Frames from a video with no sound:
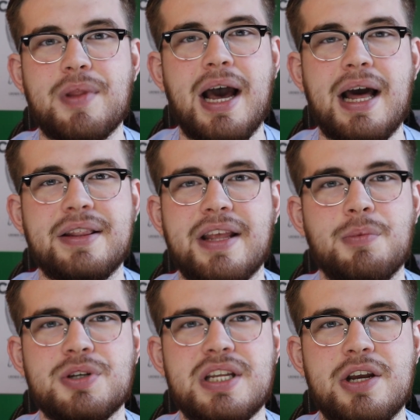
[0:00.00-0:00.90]
And it
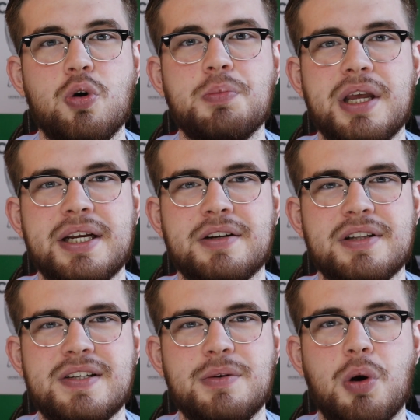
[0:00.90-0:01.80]
was the opening
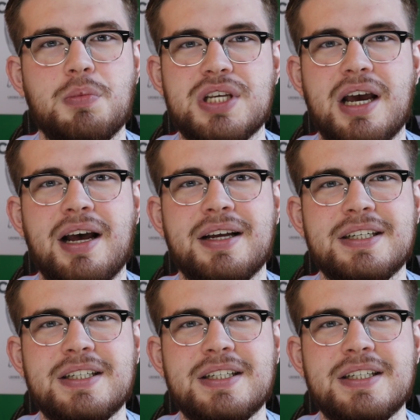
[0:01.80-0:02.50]
to what was a